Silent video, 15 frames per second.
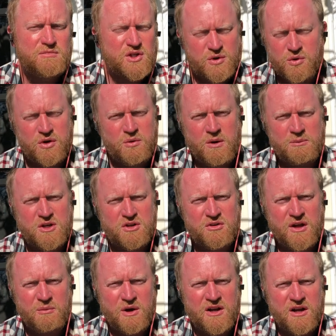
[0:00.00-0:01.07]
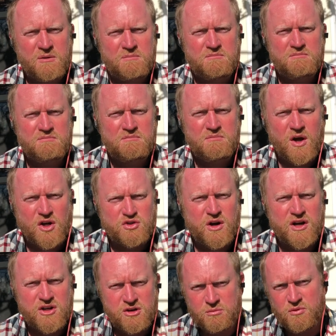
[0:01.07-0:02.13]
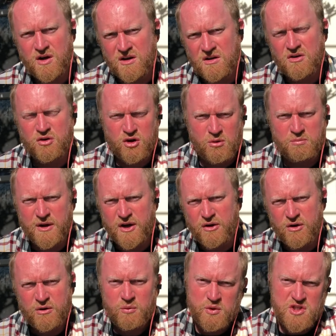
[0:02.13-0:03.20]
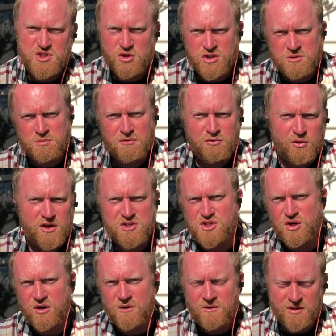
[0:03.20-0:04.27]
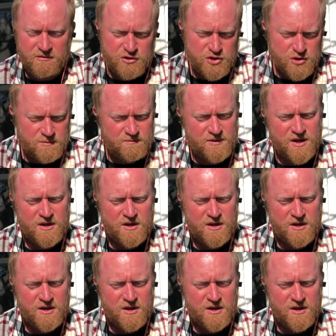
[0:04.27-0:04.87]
do you really want me to do that right now? I'll try to do my little better research before I start in the future.